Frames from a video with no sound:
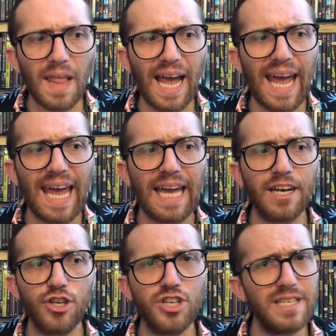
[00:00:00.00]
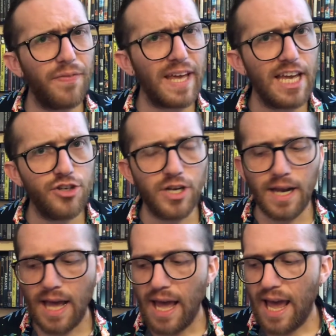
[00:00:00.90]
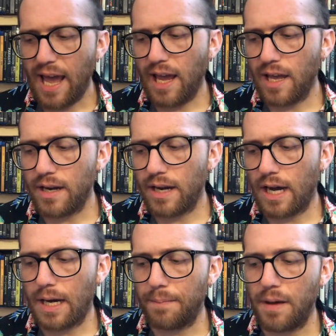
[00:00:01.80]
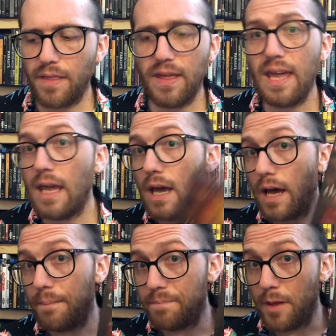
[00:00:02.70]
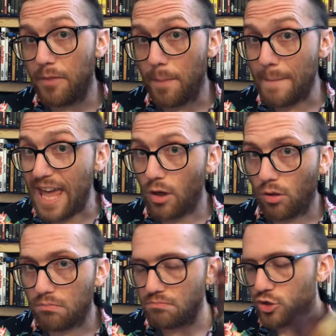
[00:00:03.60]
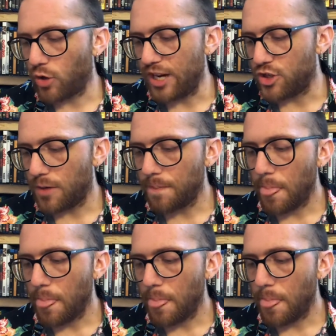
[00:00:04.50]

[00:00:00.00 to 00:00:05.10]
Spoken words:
and she's in the kitchen, and the male stranger,